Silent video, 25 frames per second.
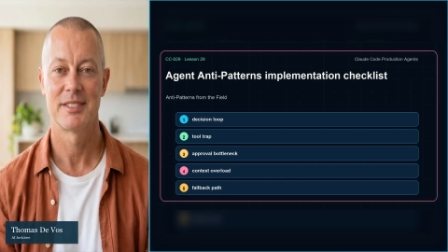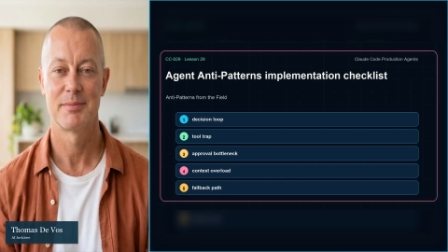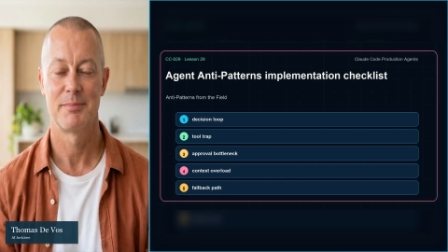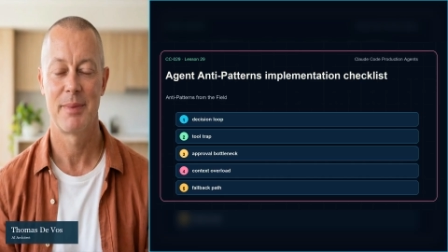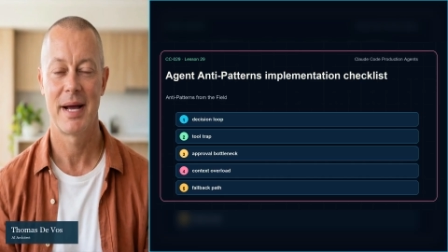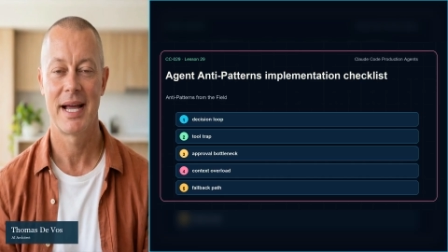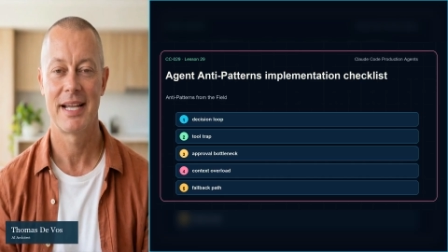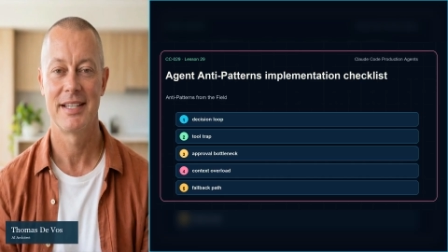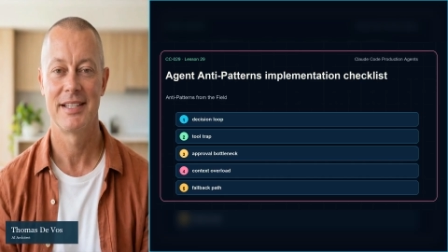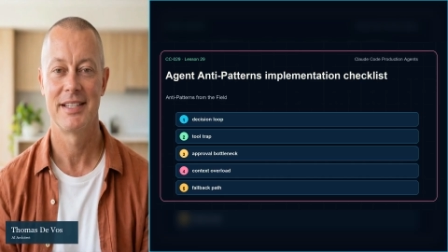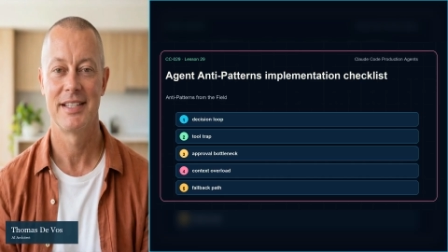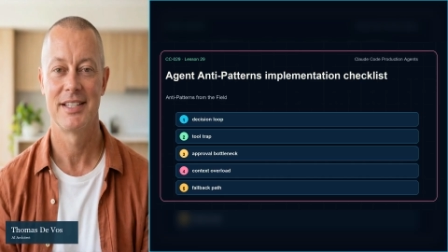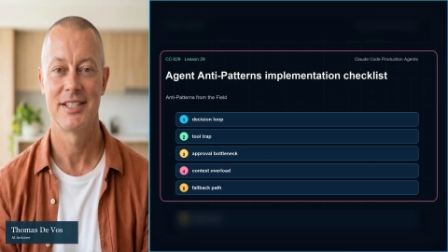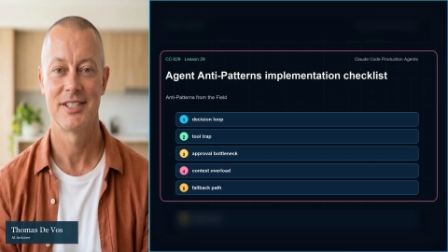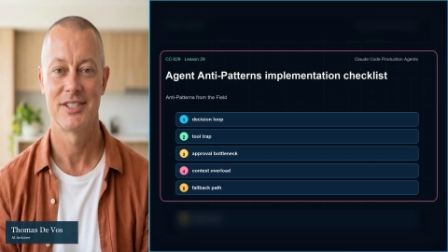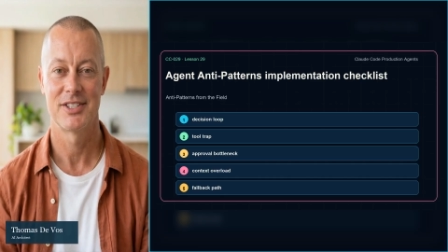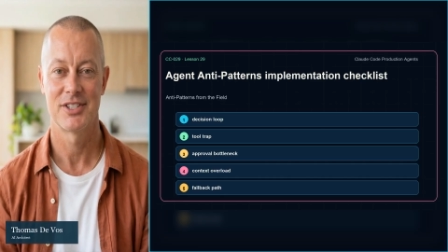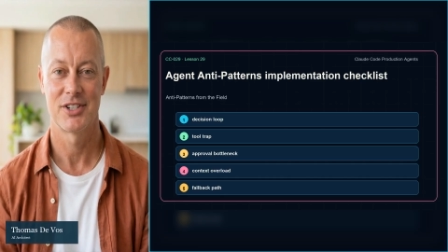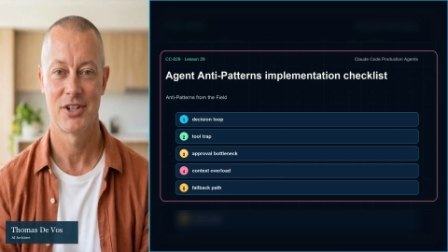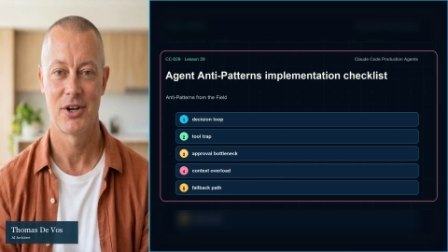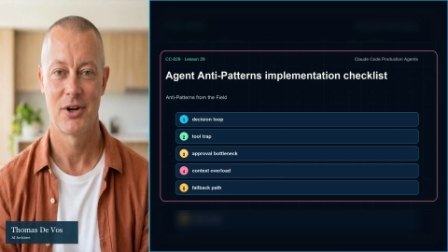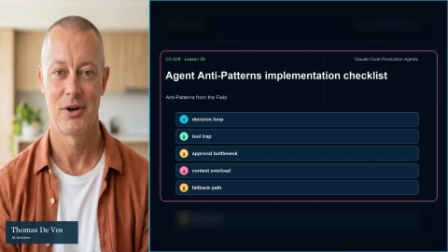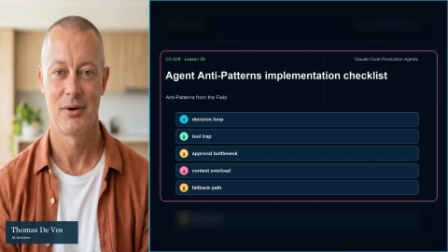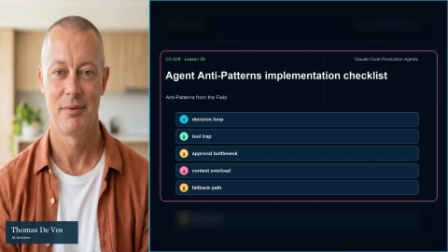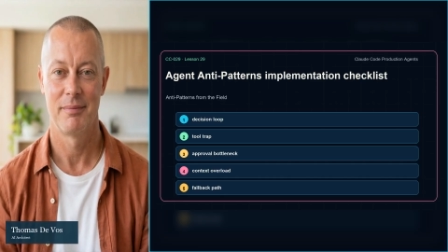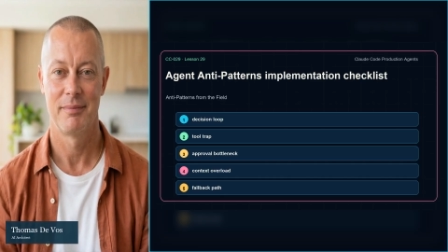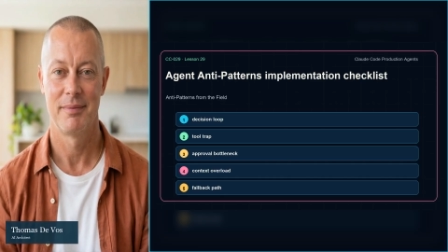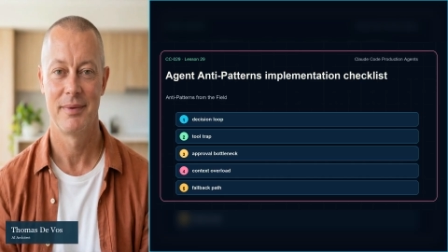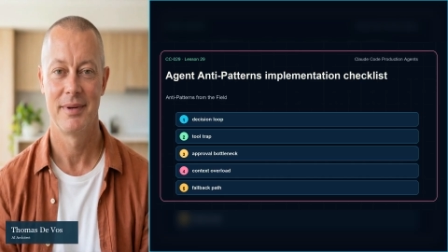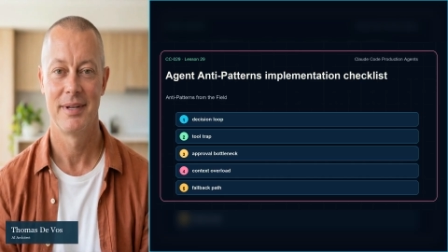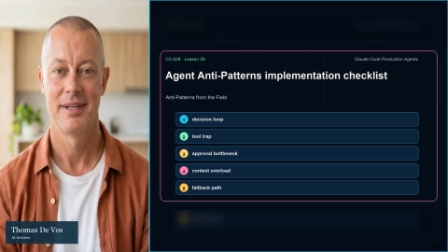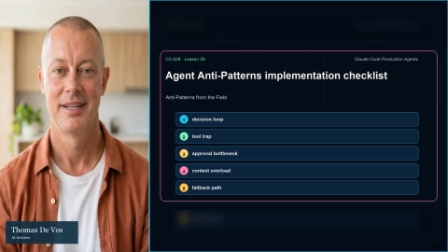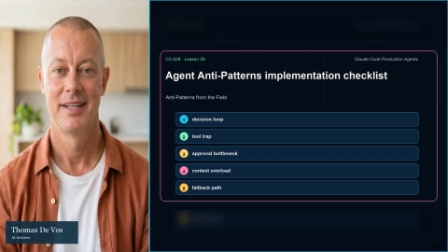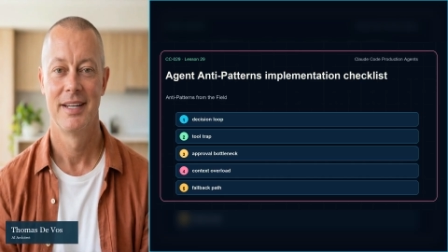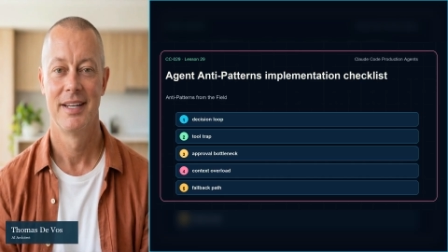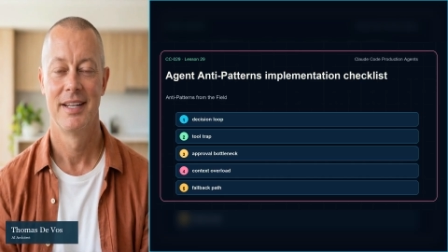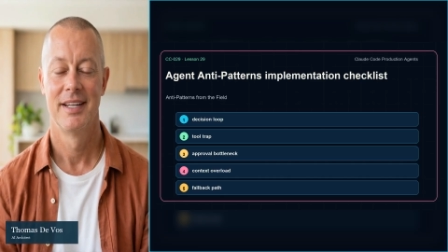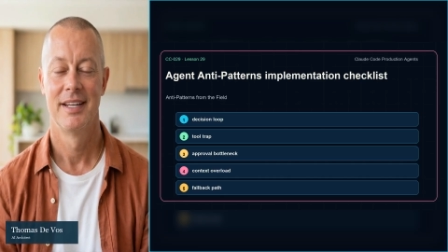expanding scope:
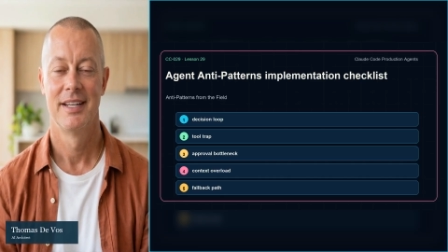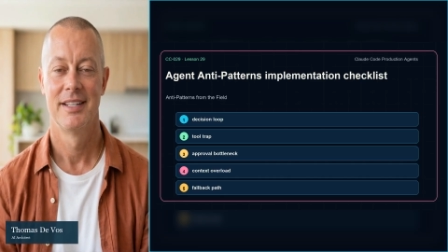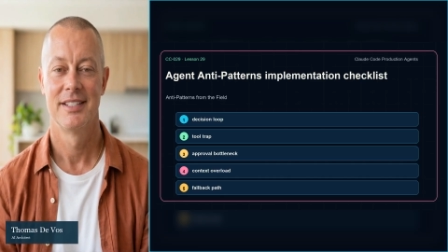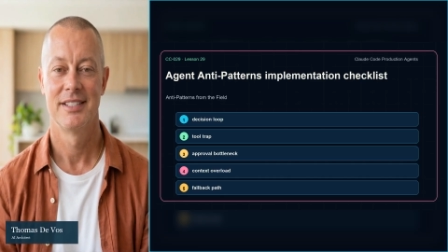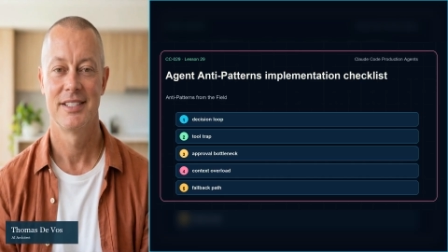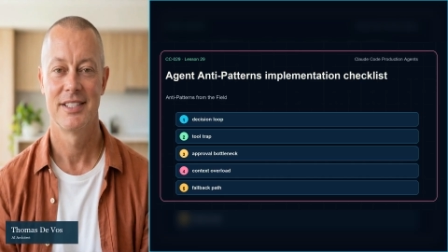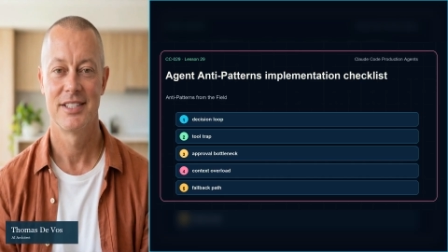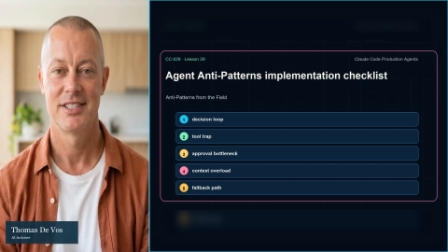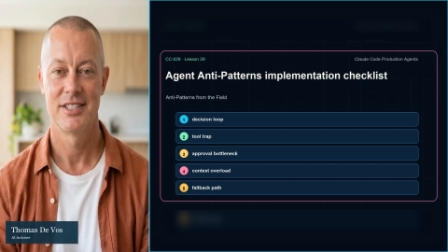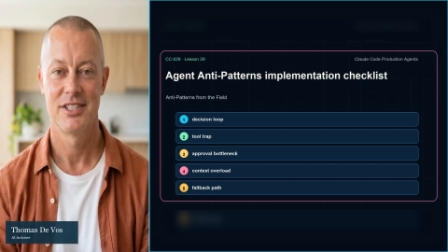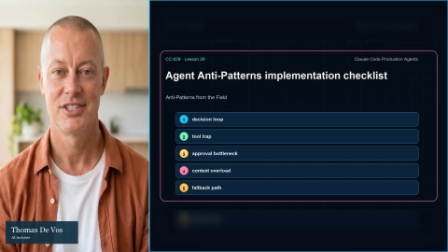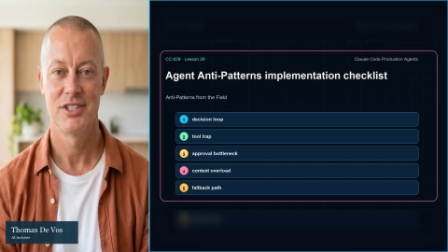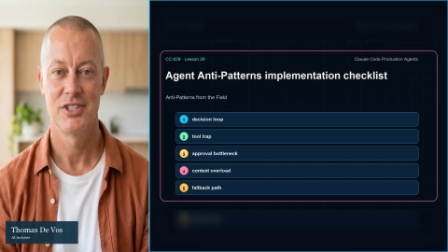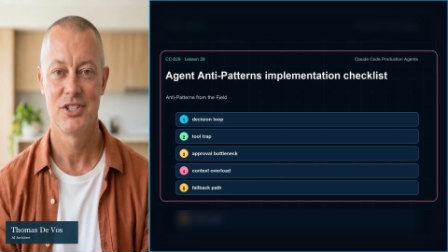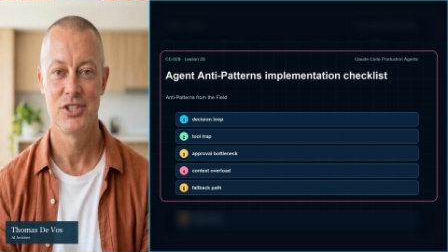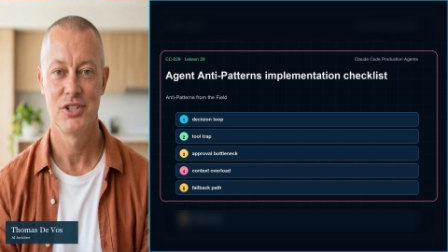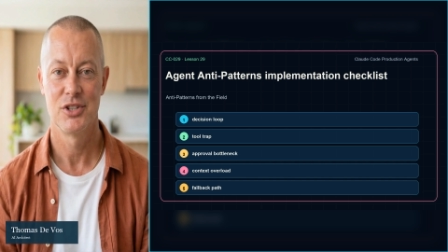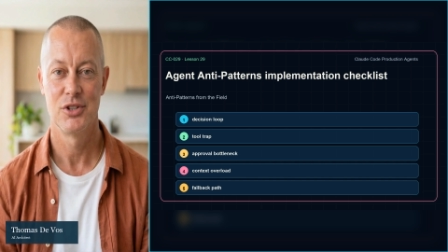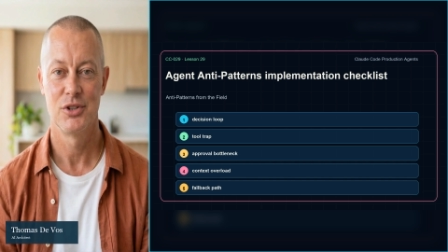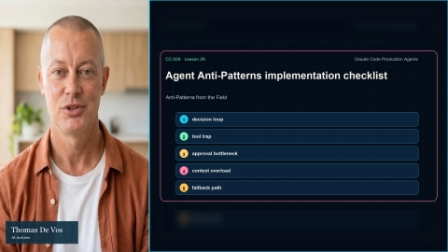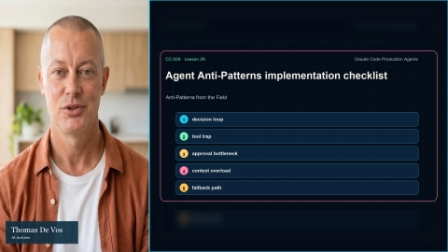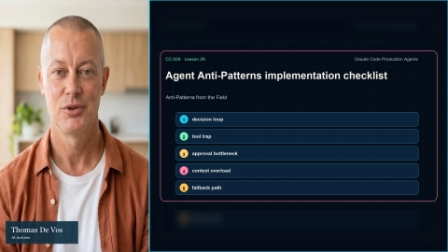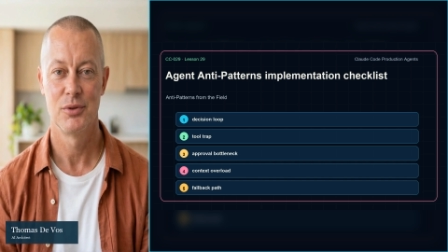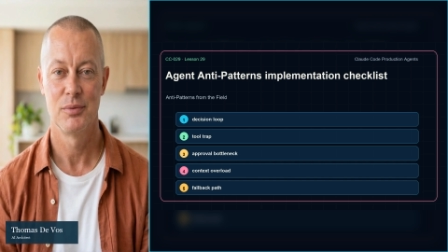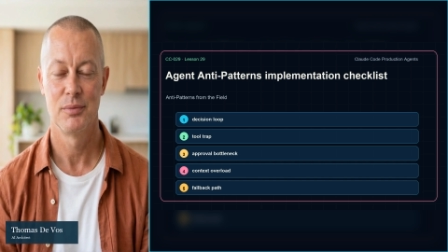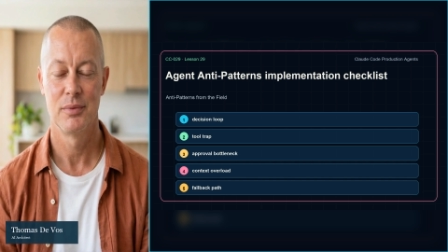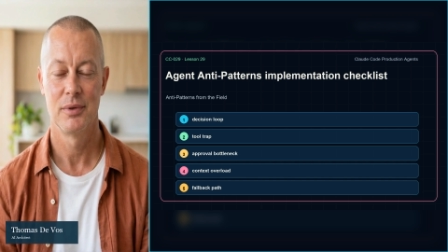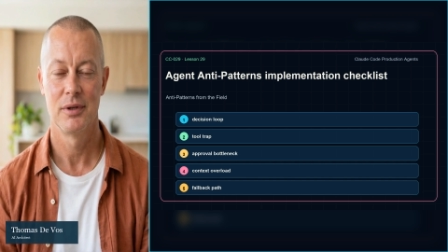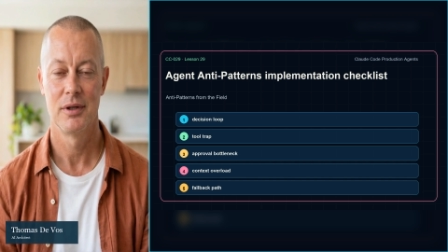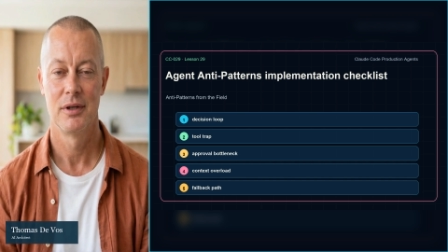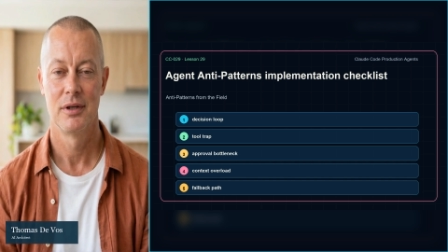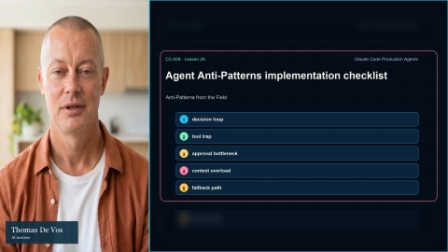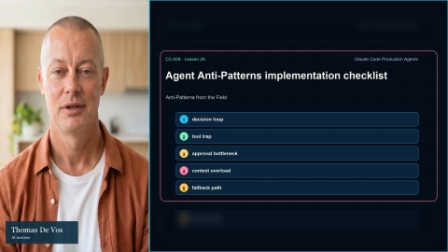decision loop,